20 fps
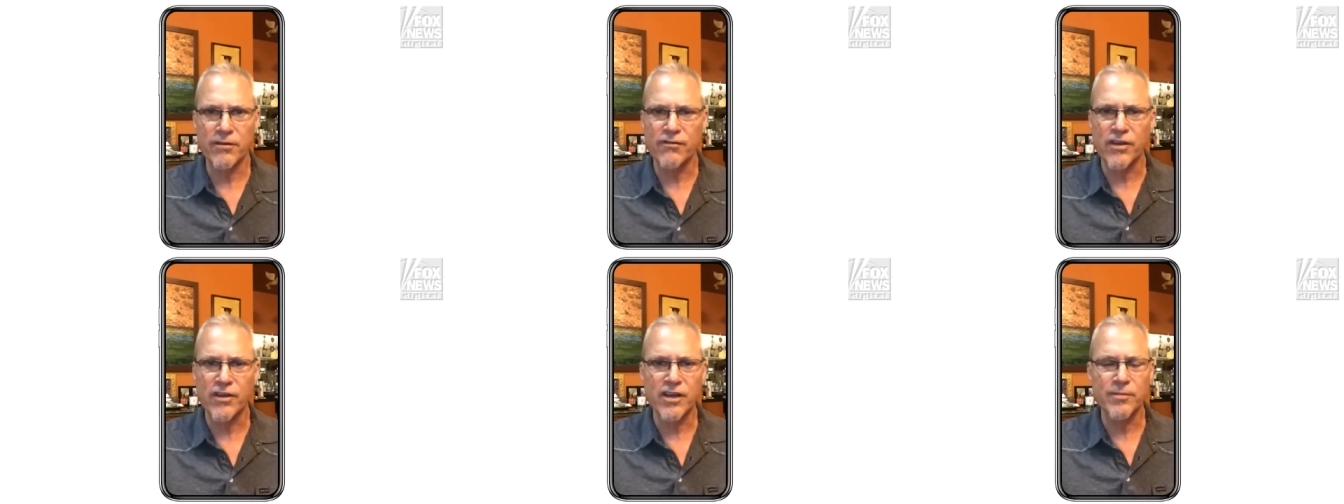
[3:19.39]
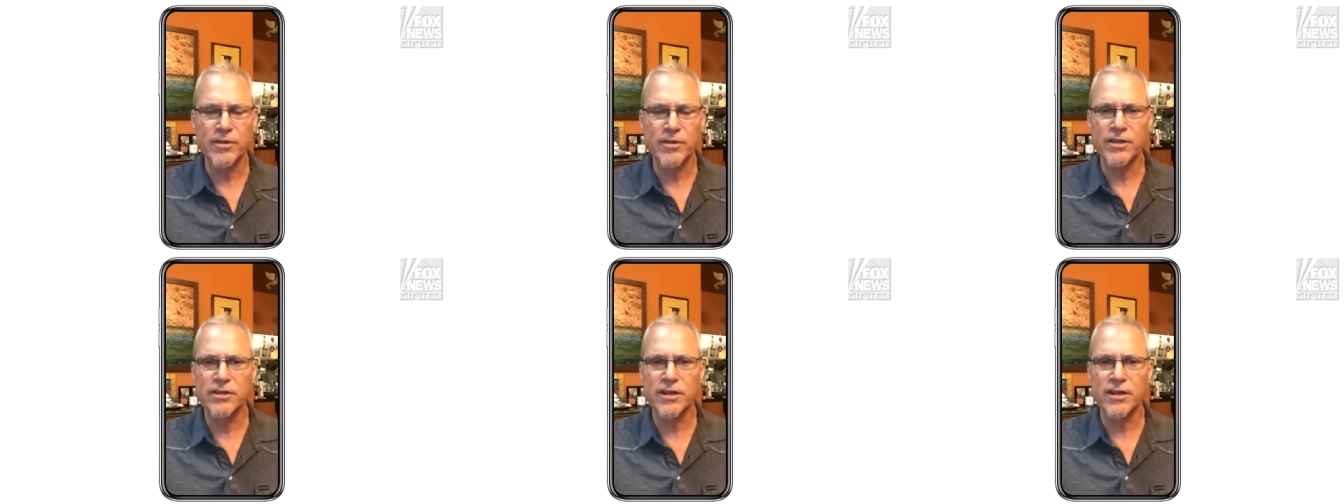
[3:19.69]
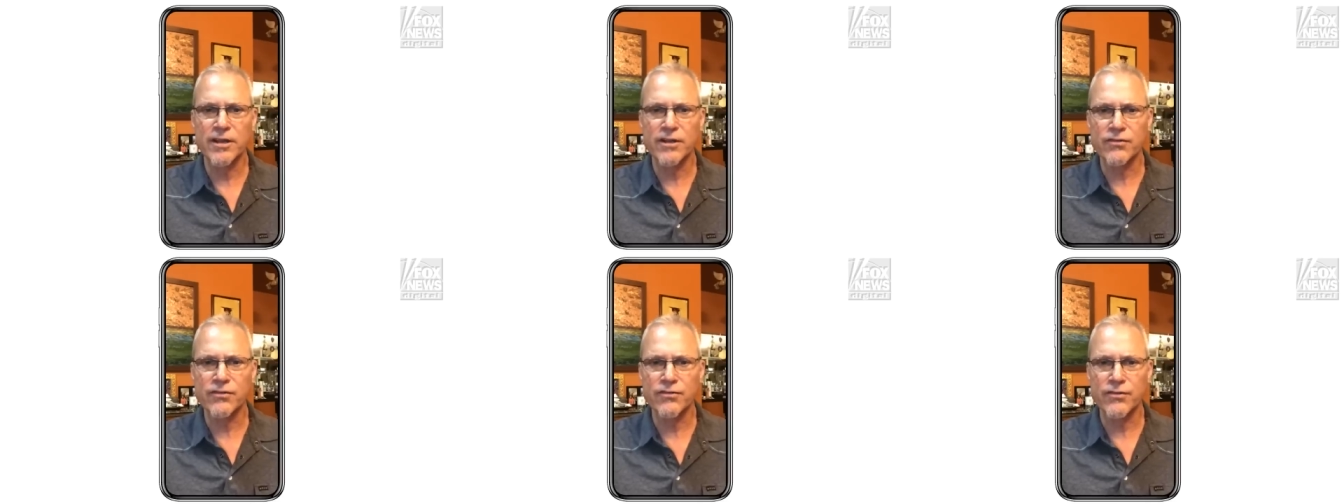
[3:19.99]
$5 million
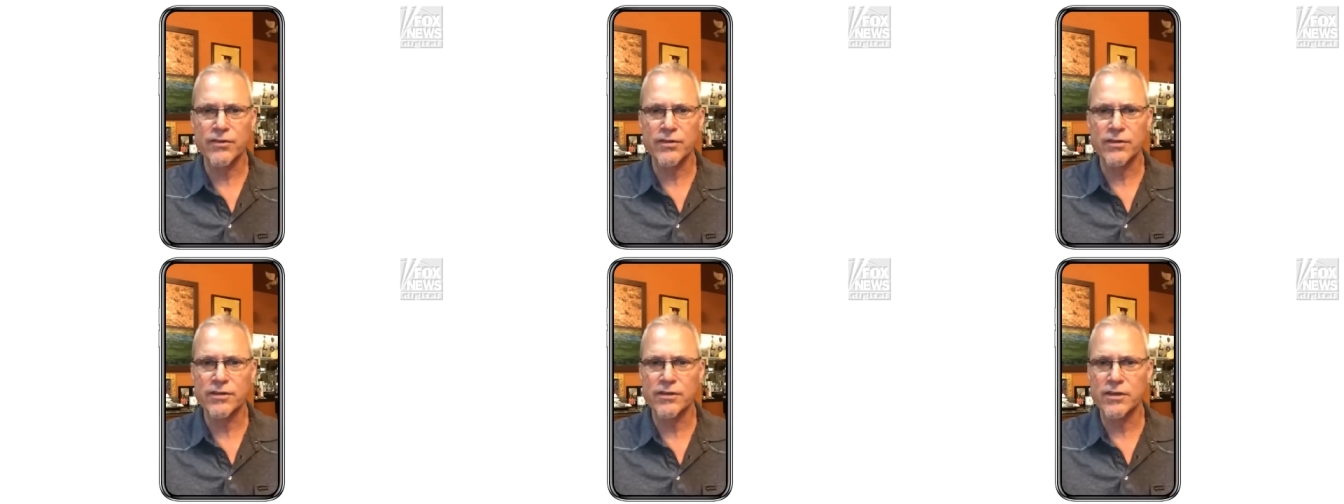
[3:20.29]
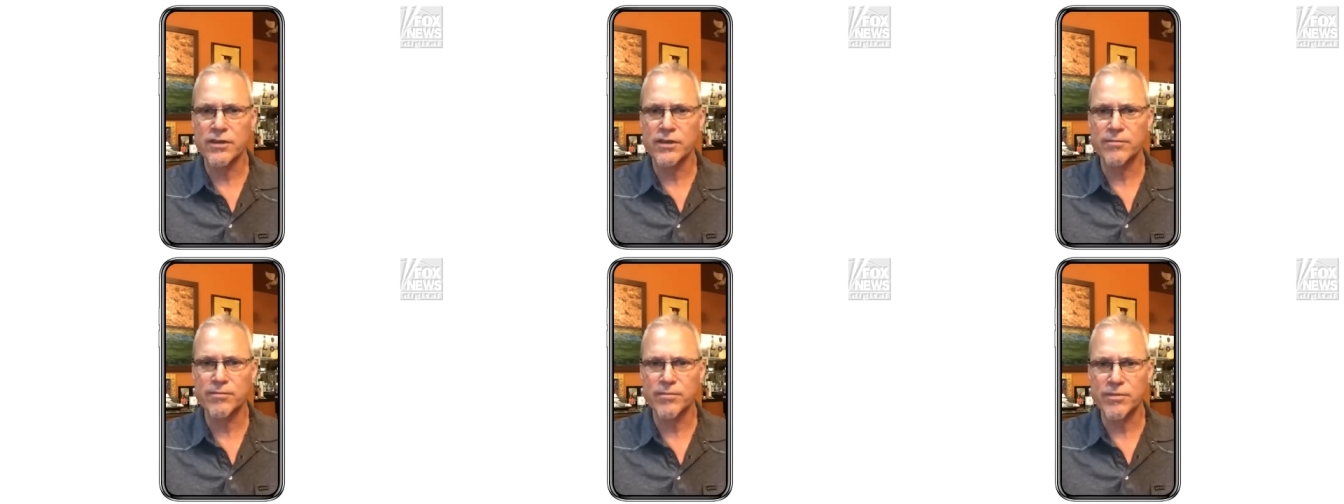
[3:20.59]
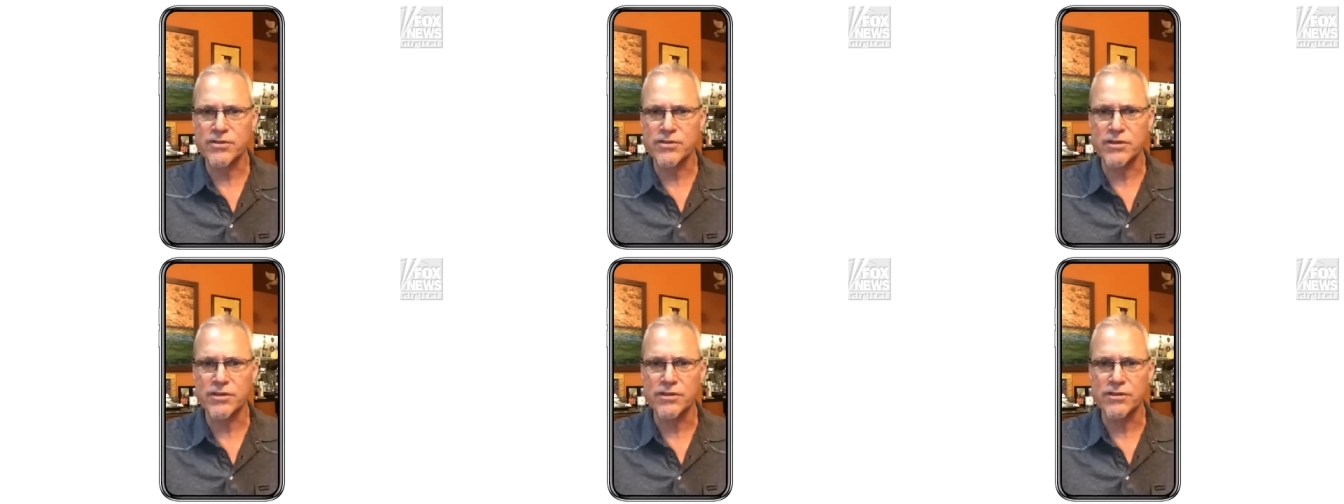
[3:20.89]
for the uh,
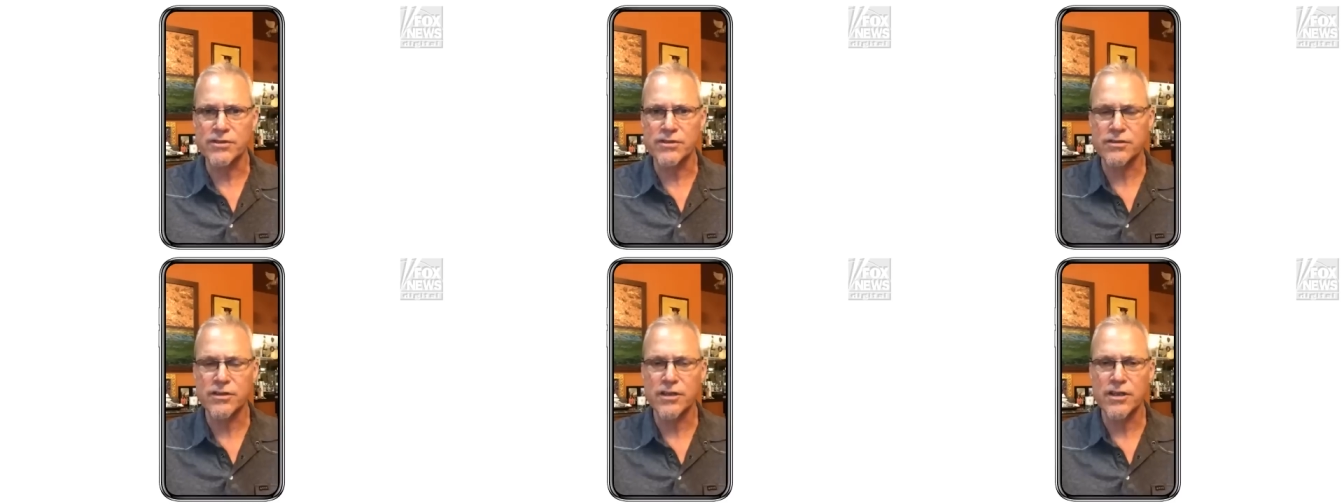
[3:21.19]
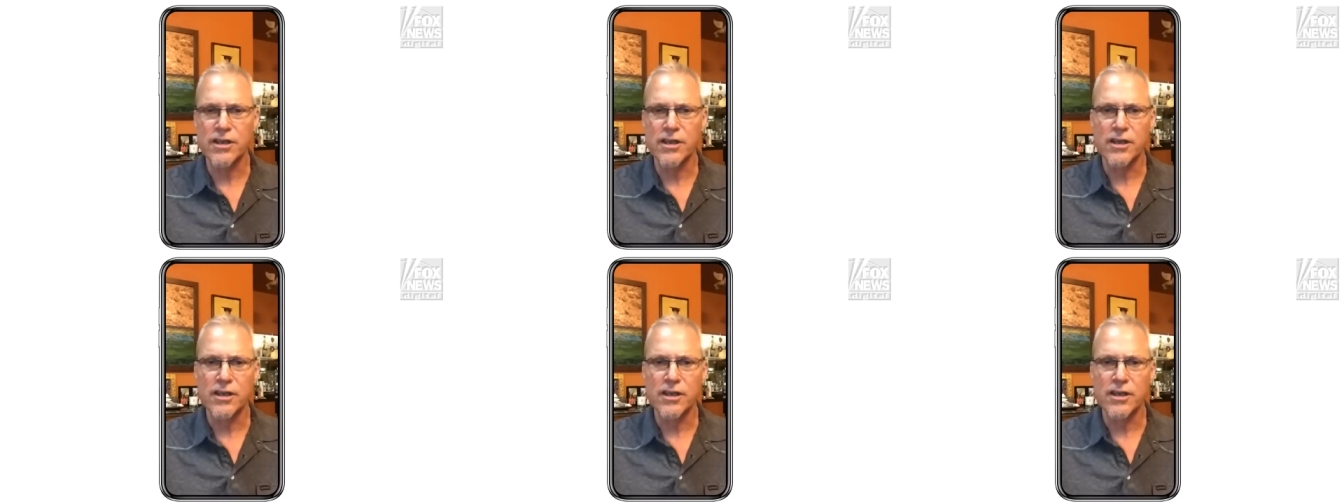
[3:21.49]
business.